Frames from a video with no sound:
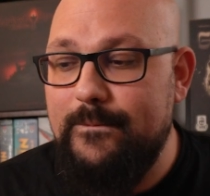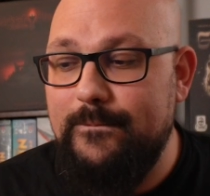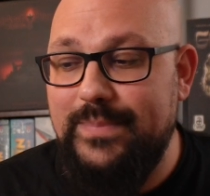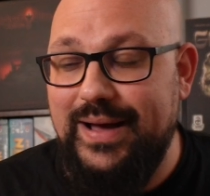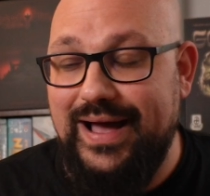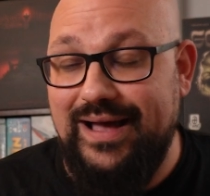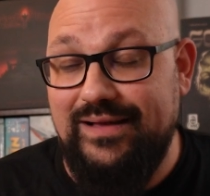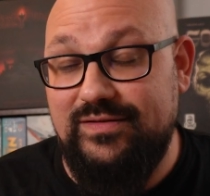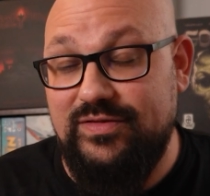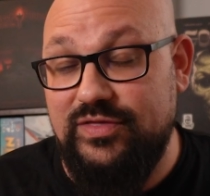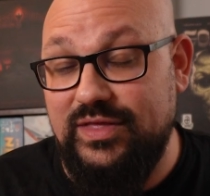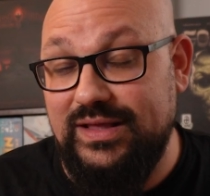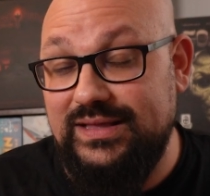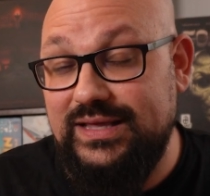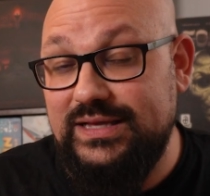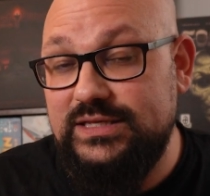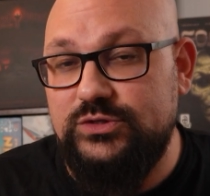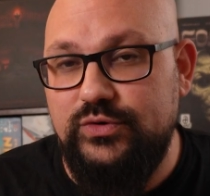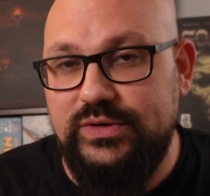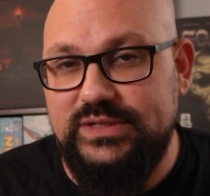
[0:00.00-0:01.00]
But the
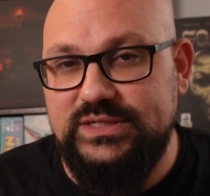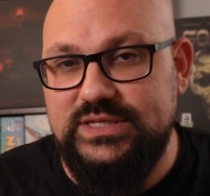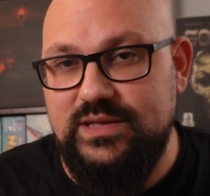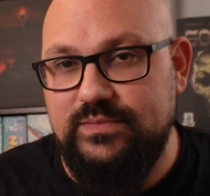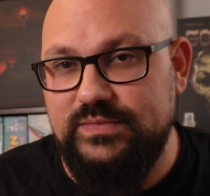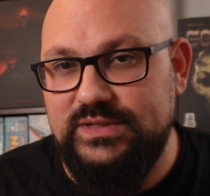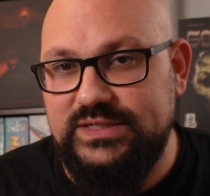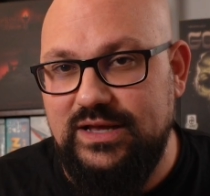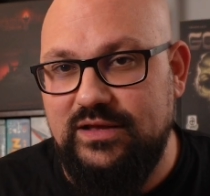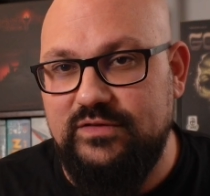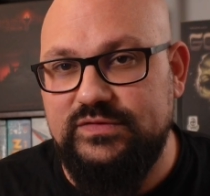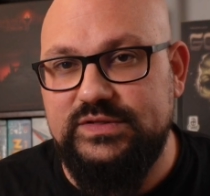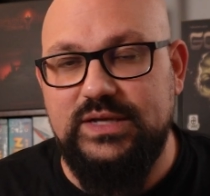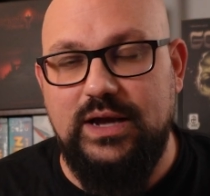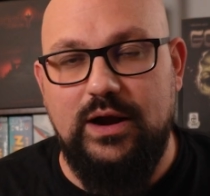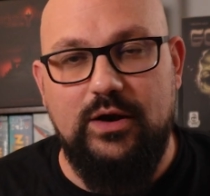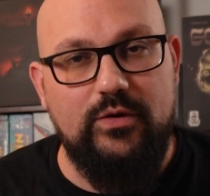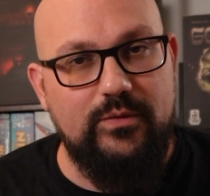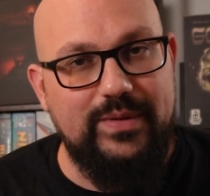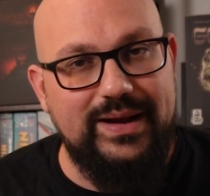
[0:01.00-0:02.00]
districts themselves
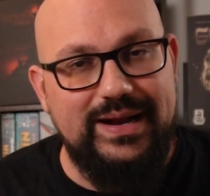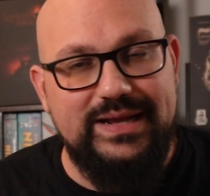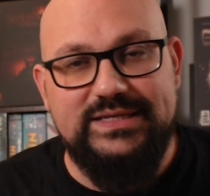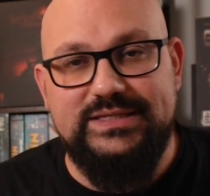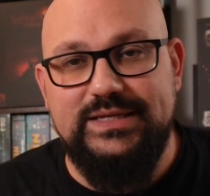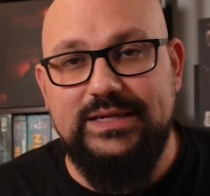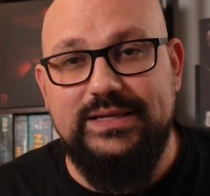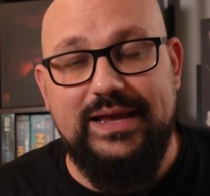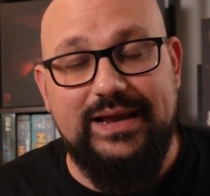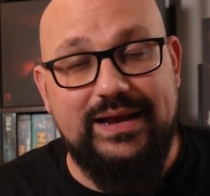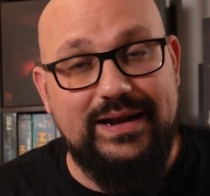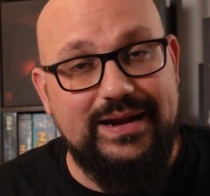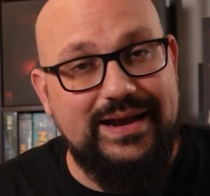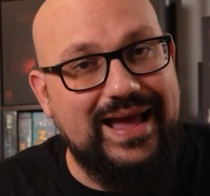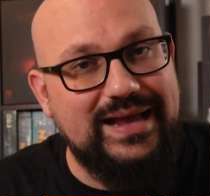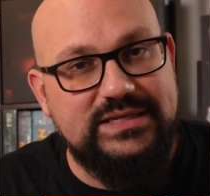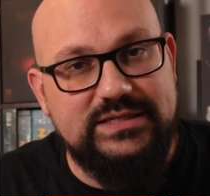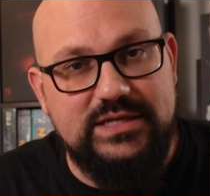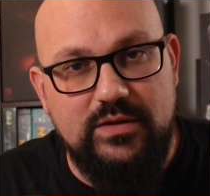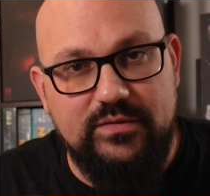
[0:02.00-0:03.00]
are really sitting
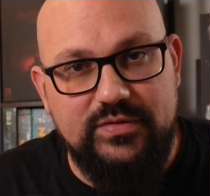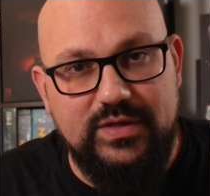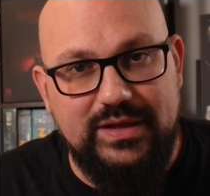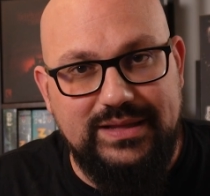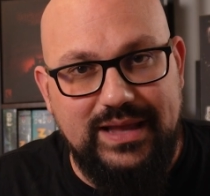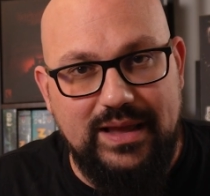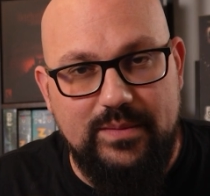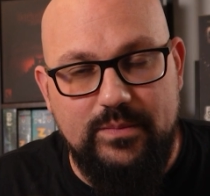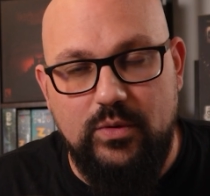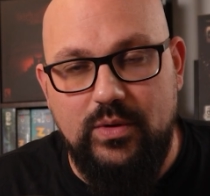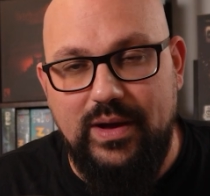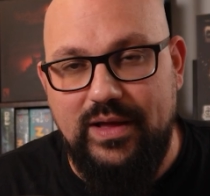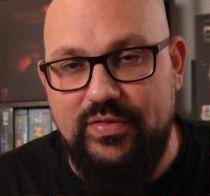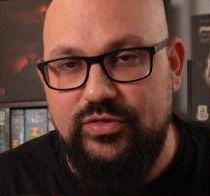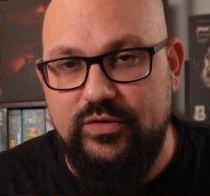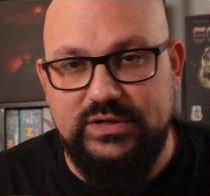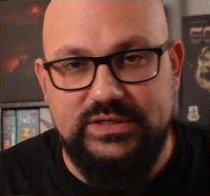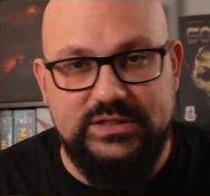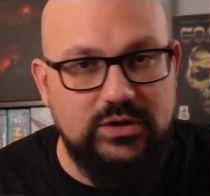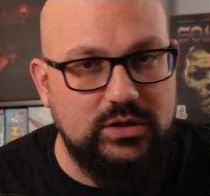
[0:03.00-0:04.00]
nicely on the table, and
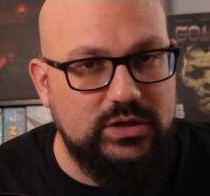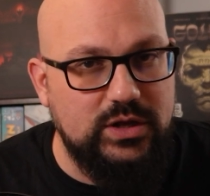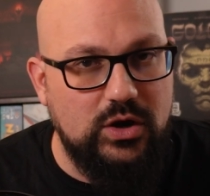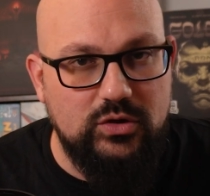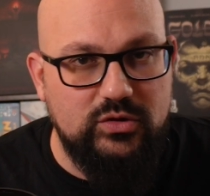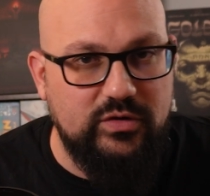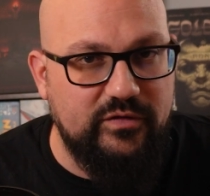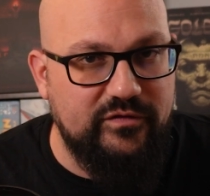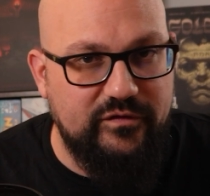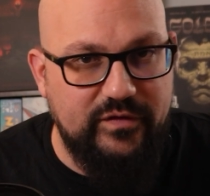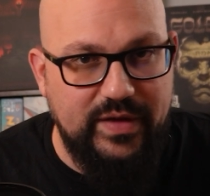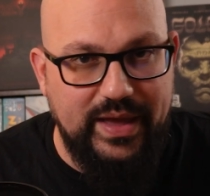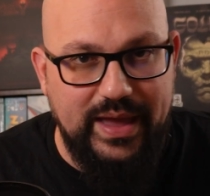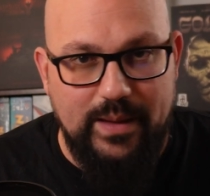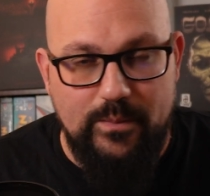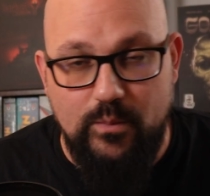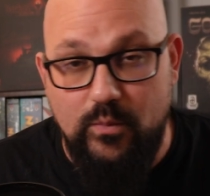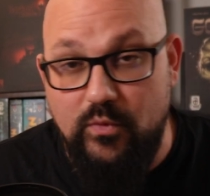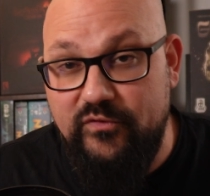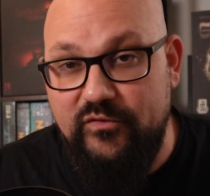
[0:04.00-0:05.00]
there's not a lot of
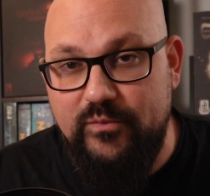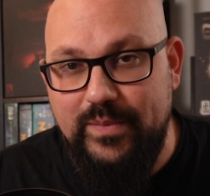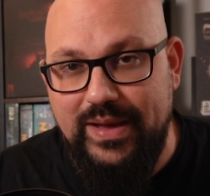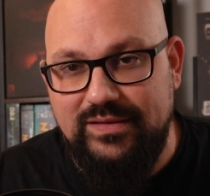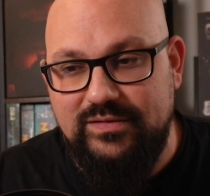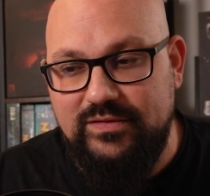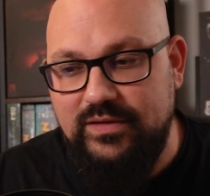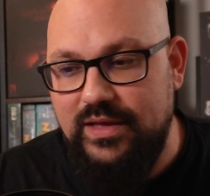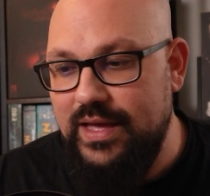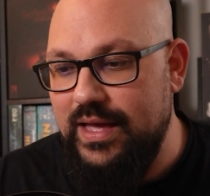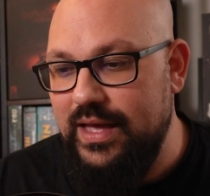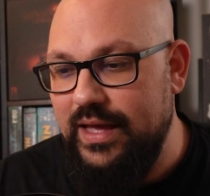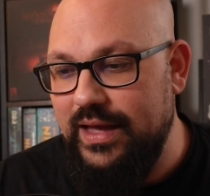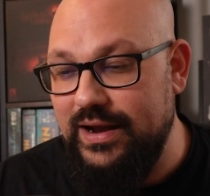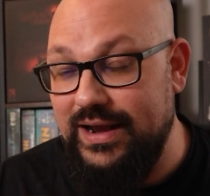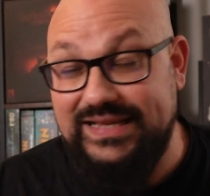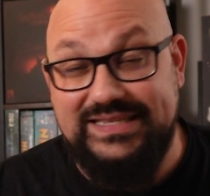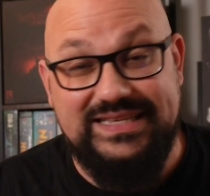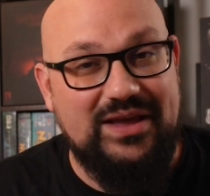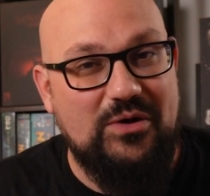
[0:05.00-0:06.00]
movement,
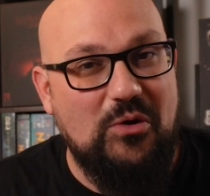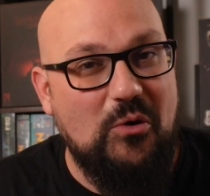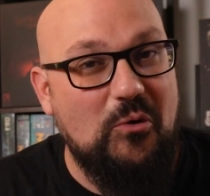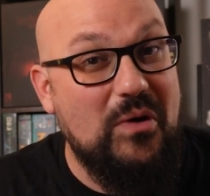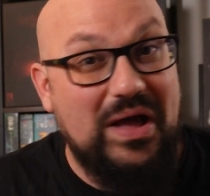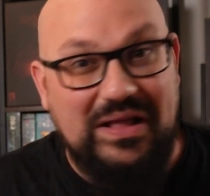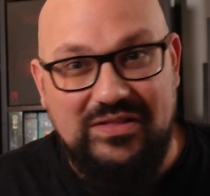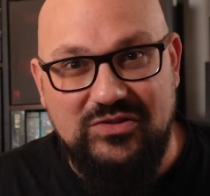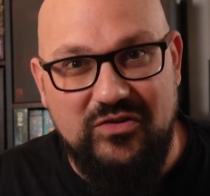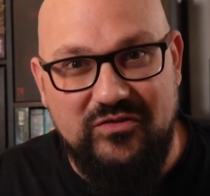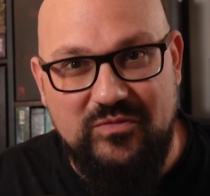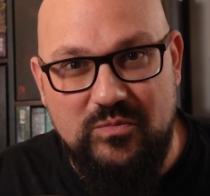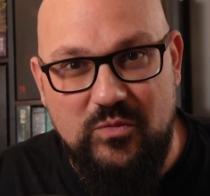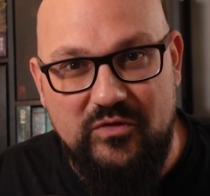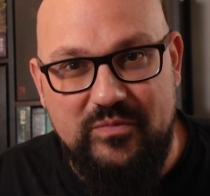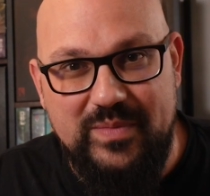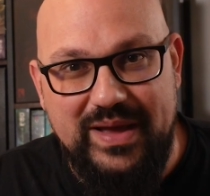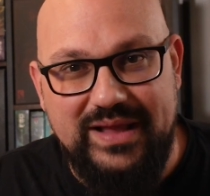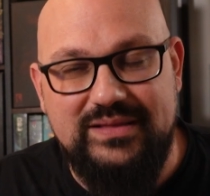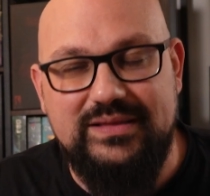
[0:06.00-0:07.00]
let's say random
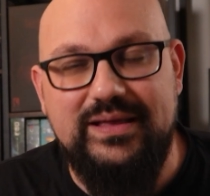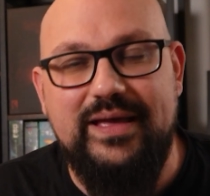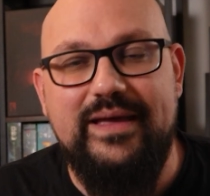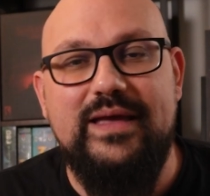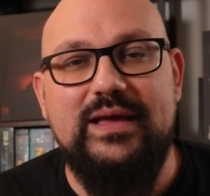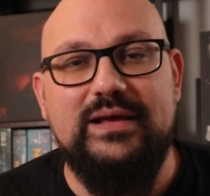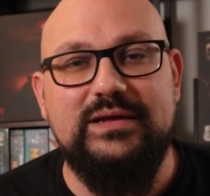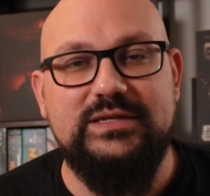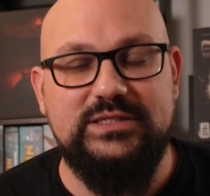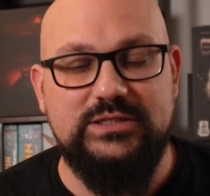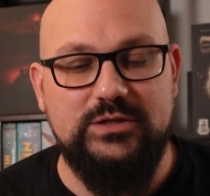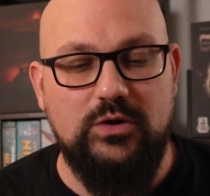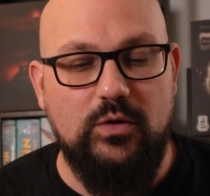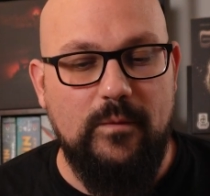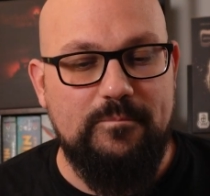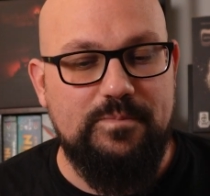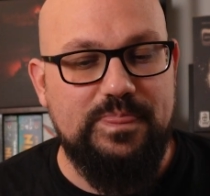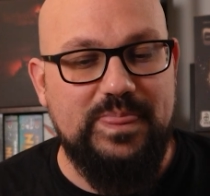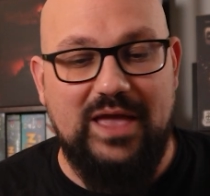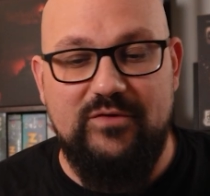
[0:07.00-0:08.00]
movement,
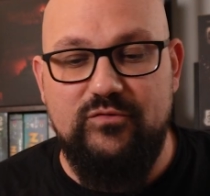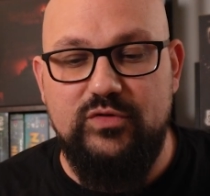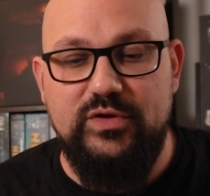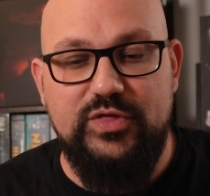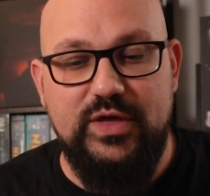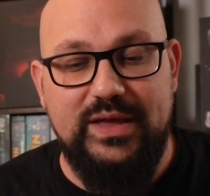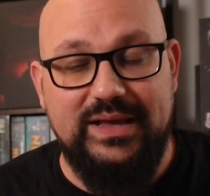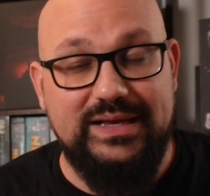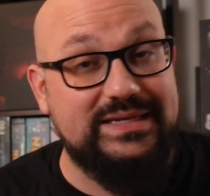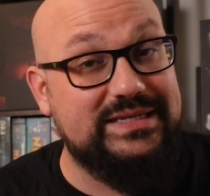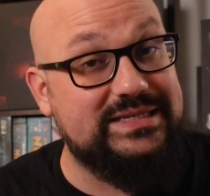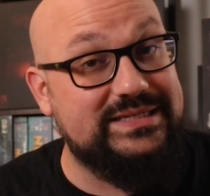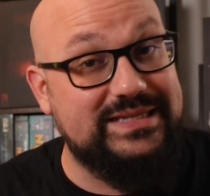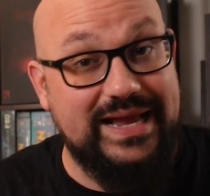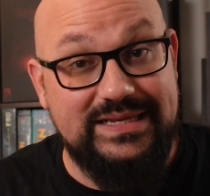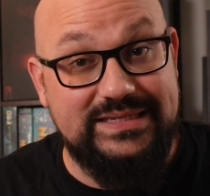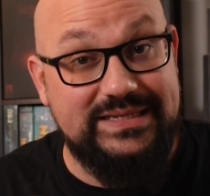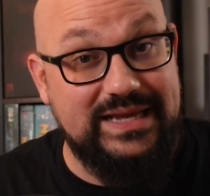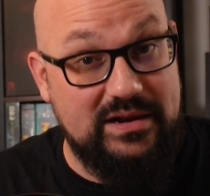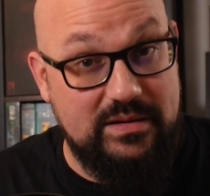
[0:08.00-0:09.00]
so everything
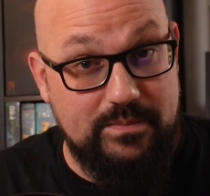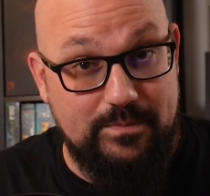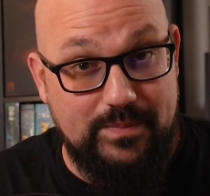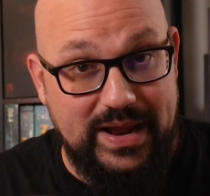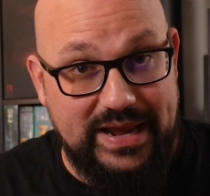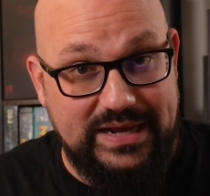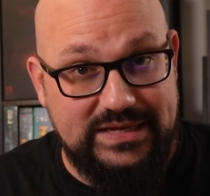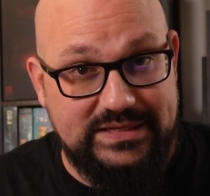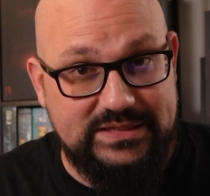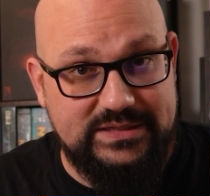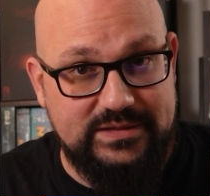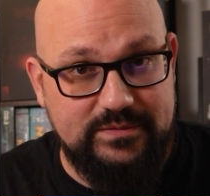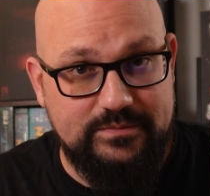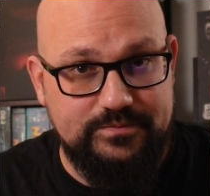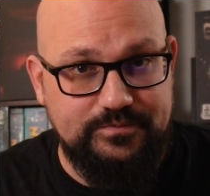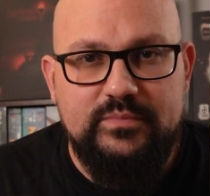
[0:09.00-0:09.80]
stays in place.